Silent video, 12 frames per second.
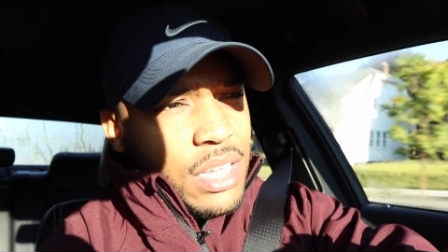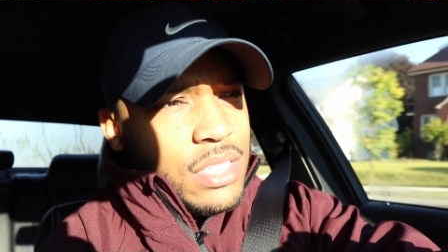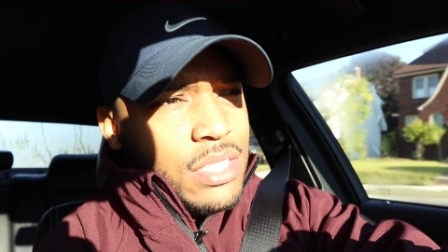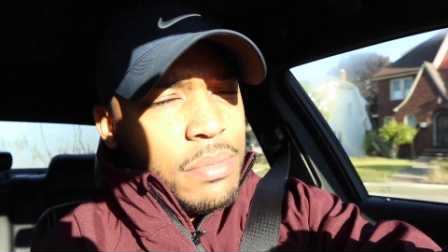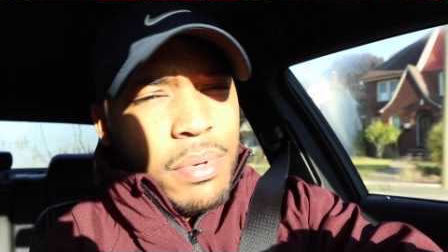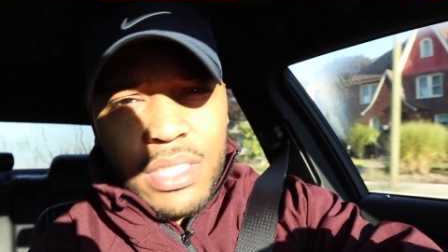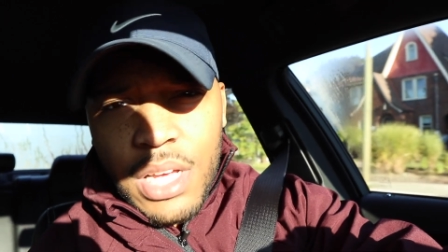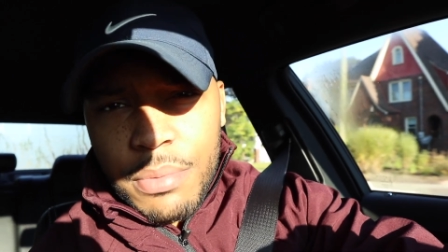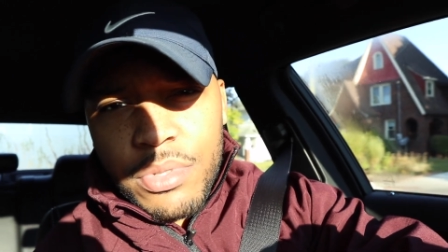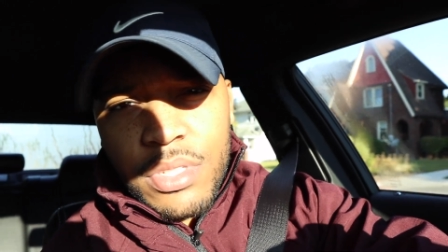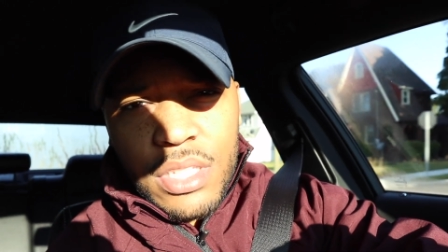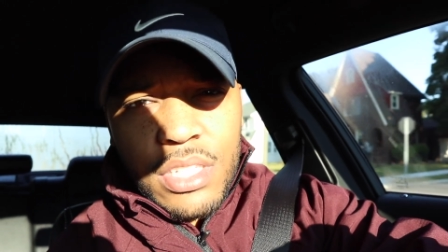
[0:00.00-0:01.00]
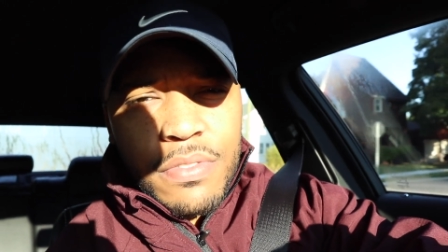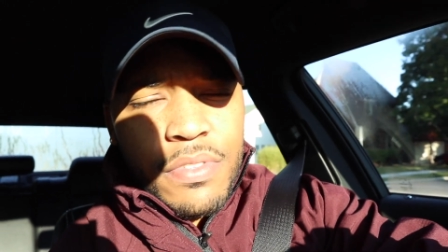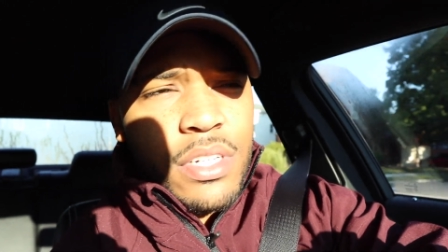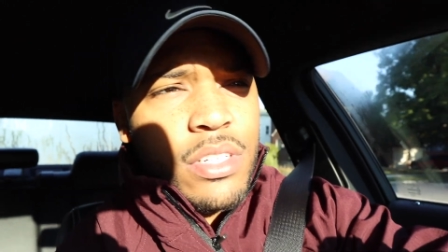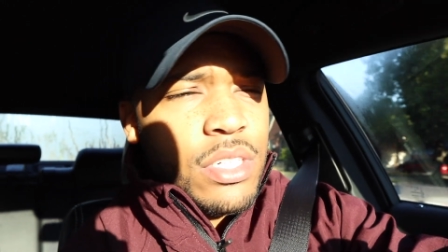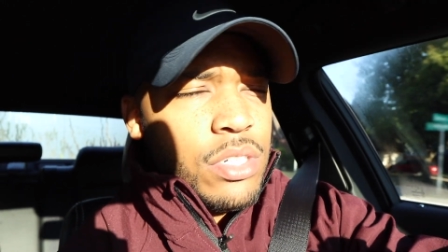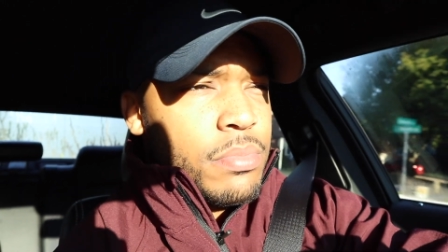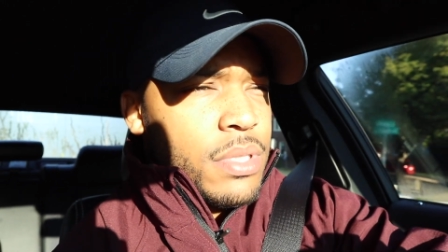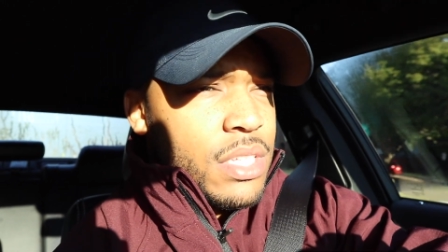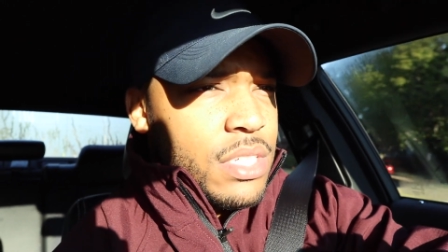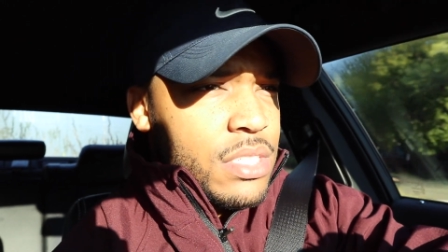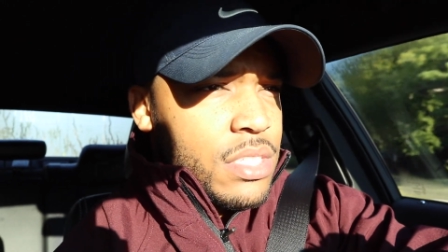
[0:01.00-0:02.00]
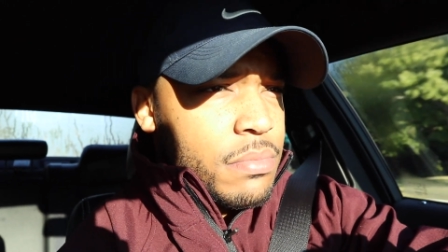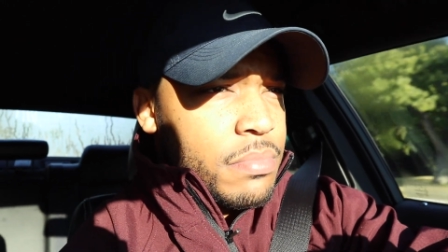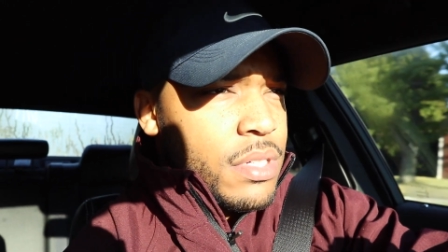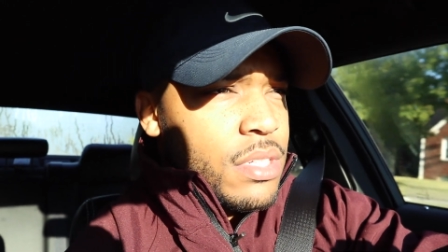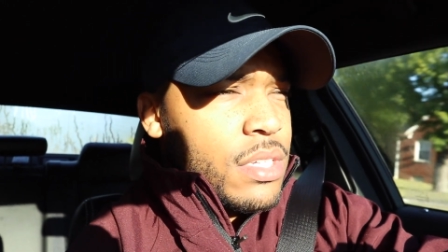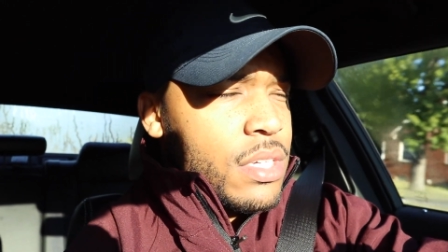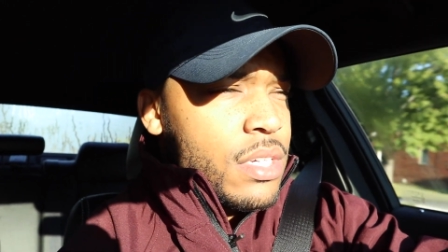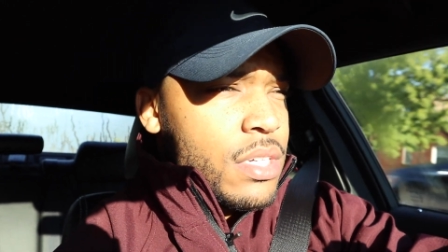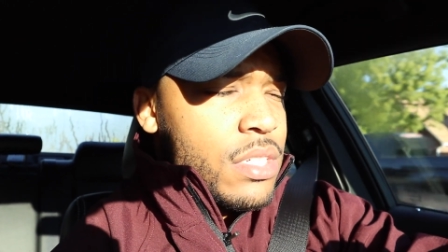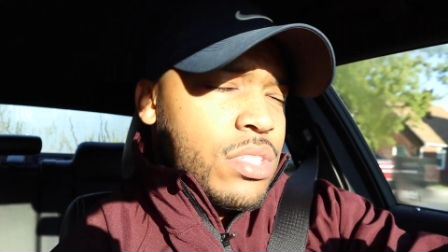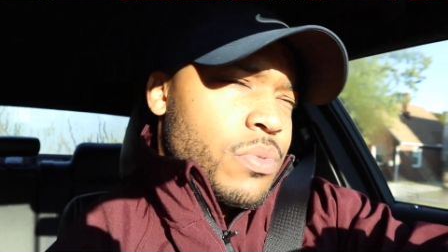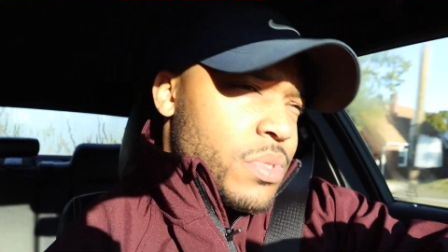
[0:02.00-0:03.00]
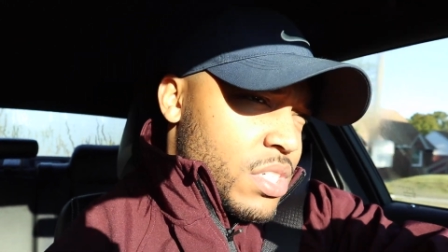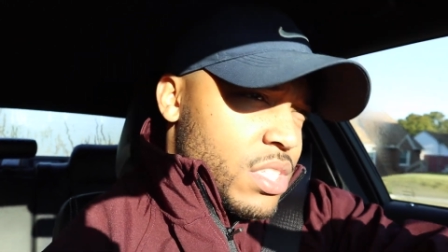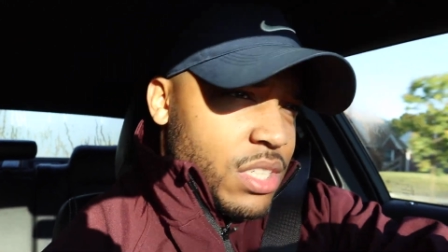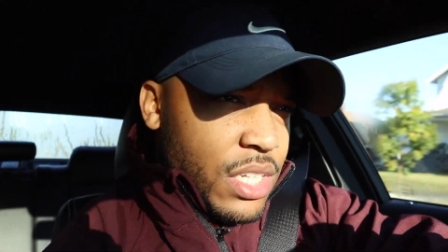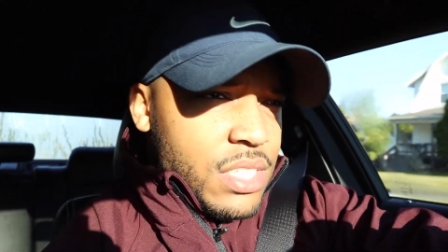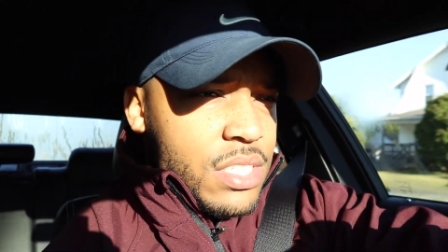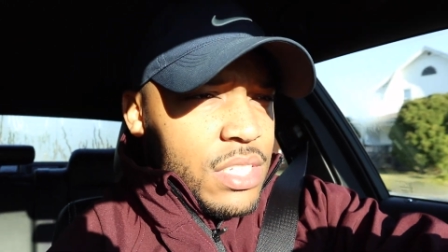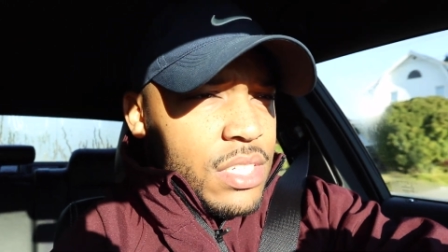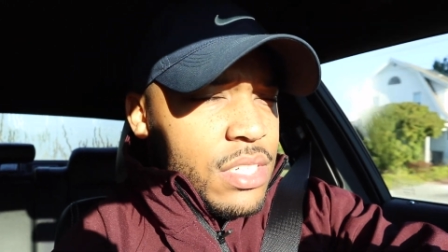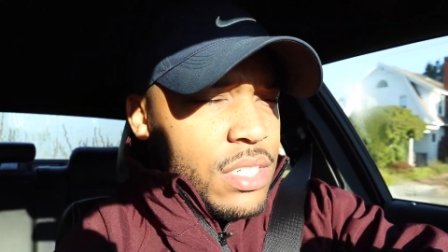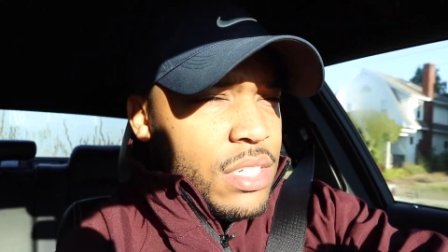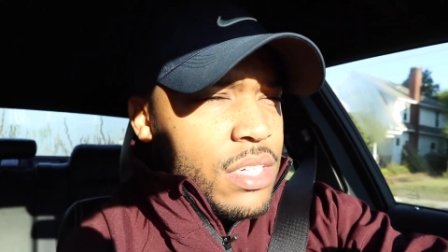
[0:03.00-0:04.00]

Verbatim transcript: listed. By the time you see this video, it'll be listed. But so we just listed